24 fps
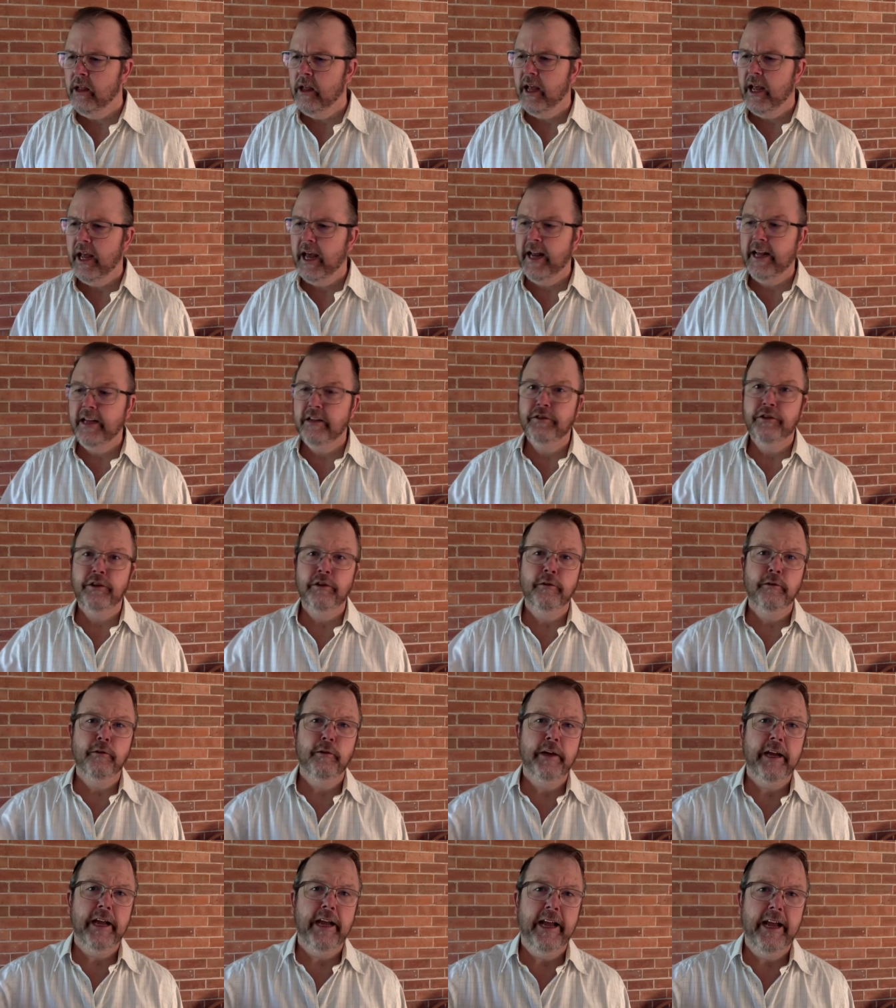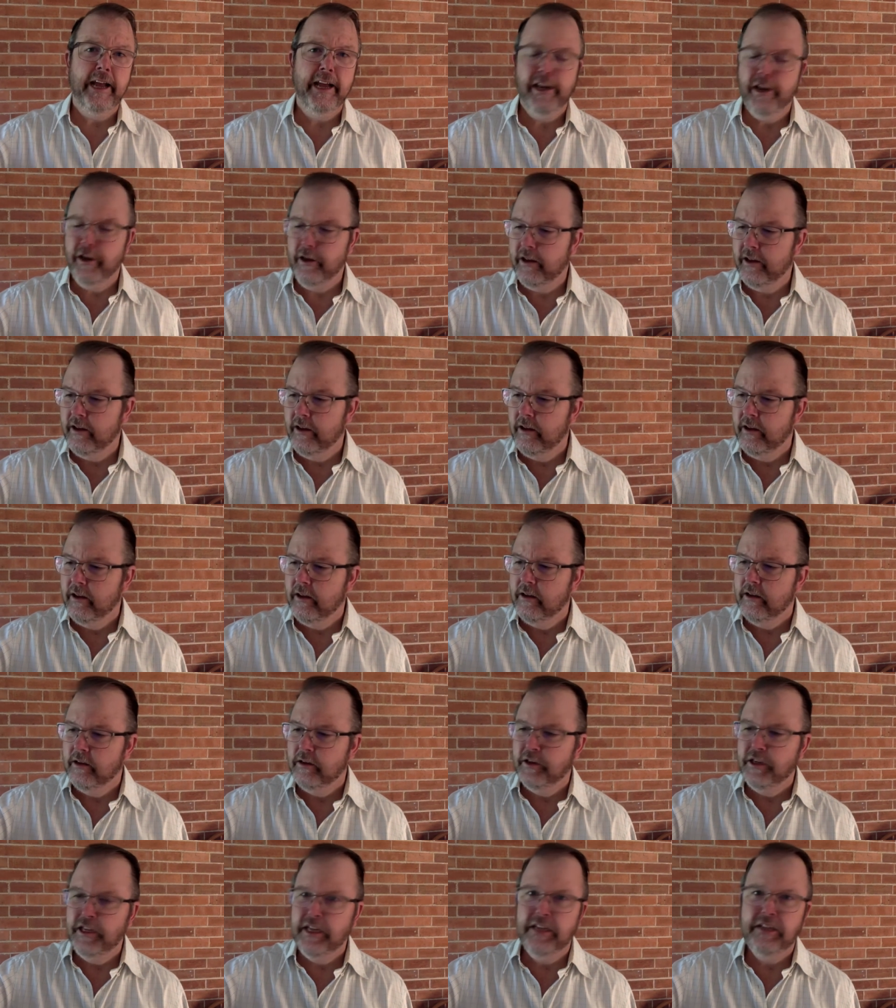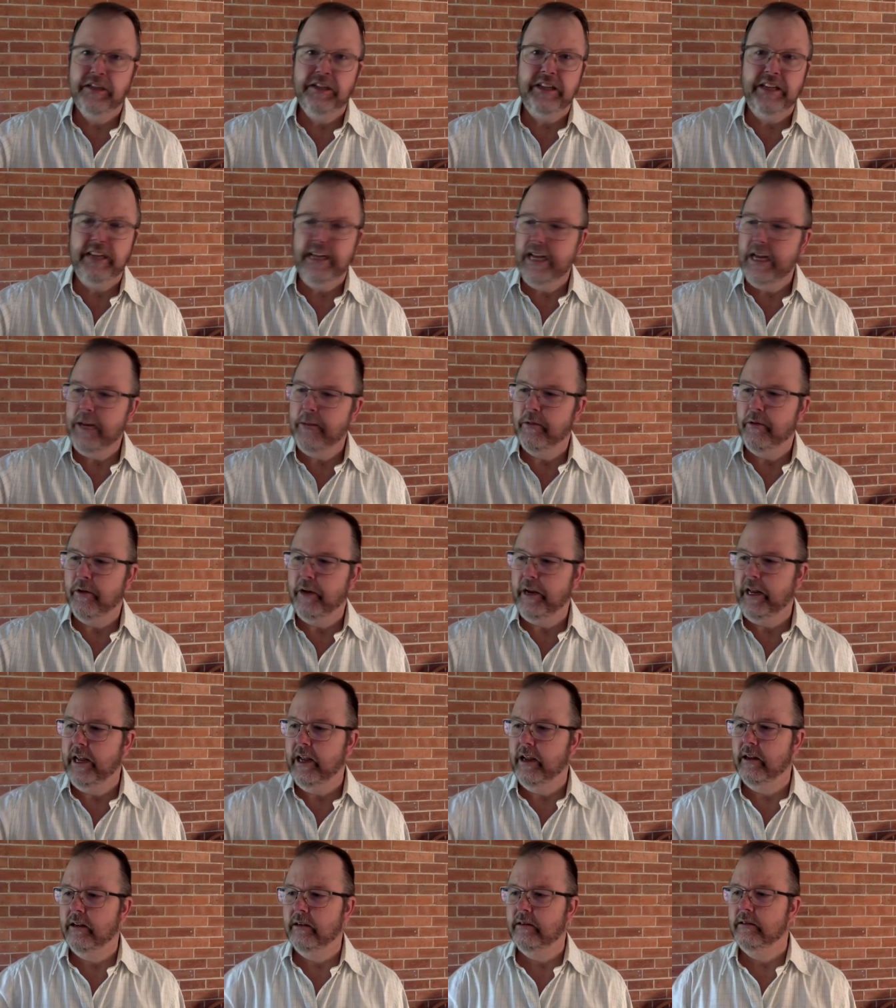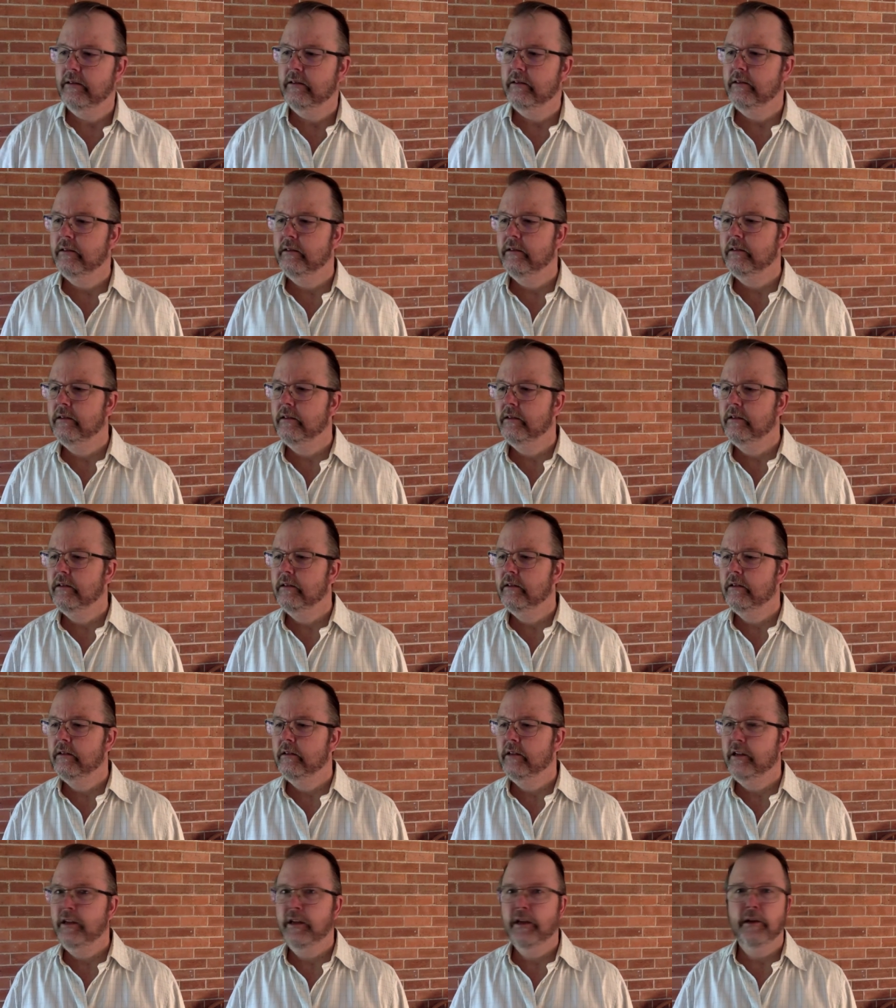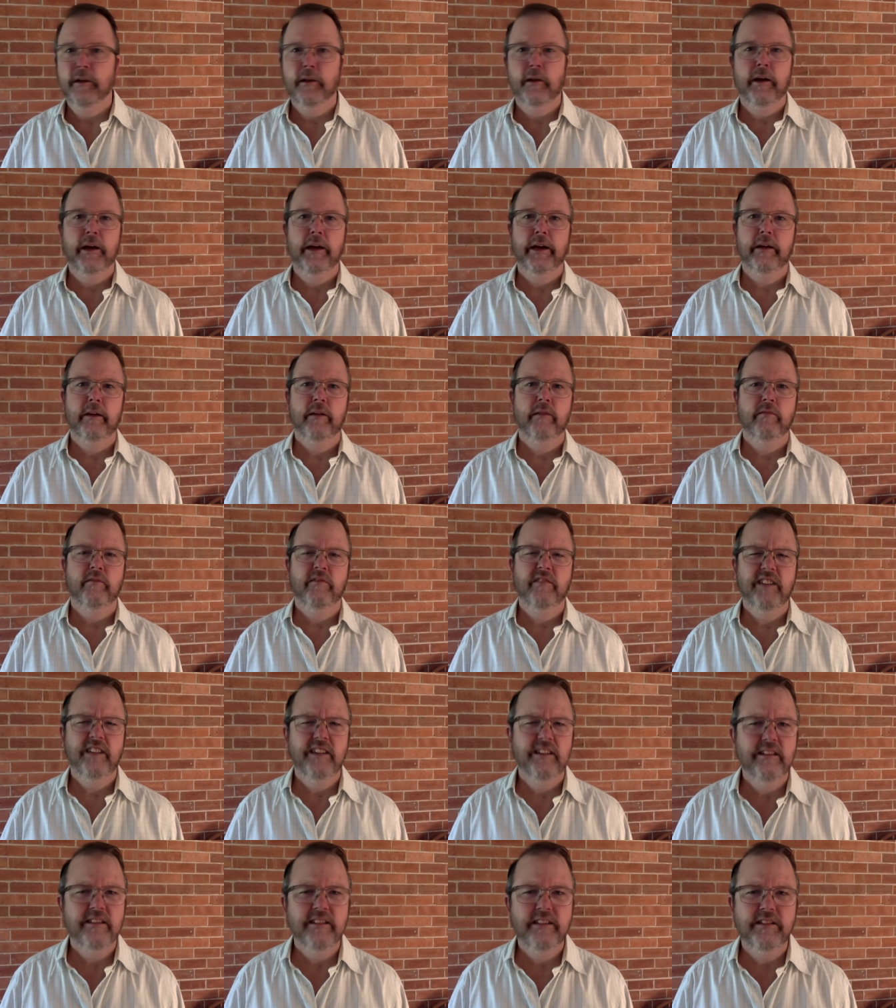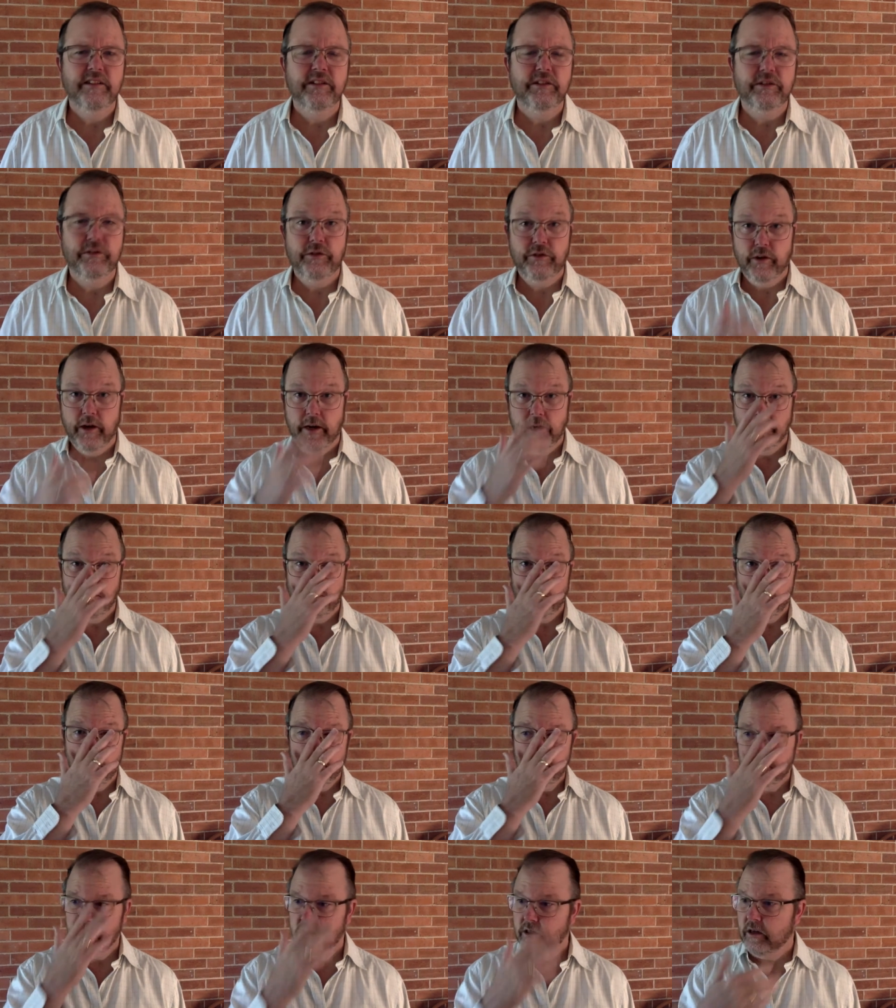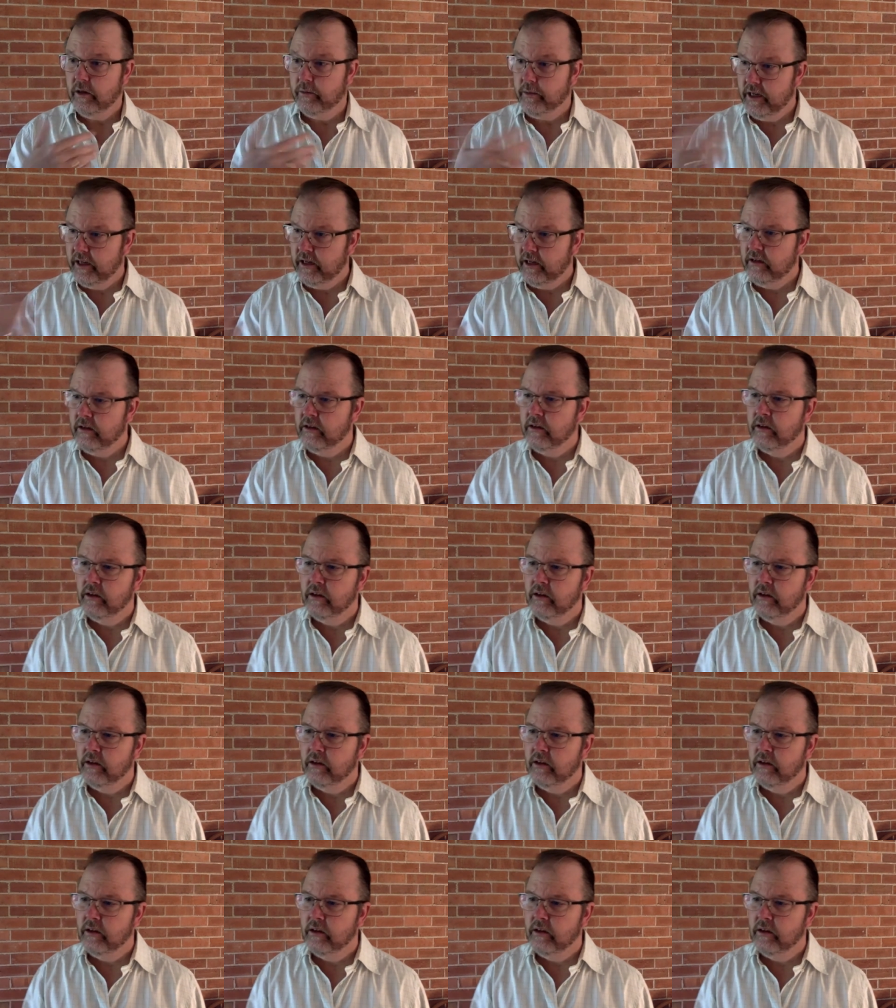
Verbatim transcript: And as you look ahead, do you see anybody? You're like, what? That's a strange question. I mean,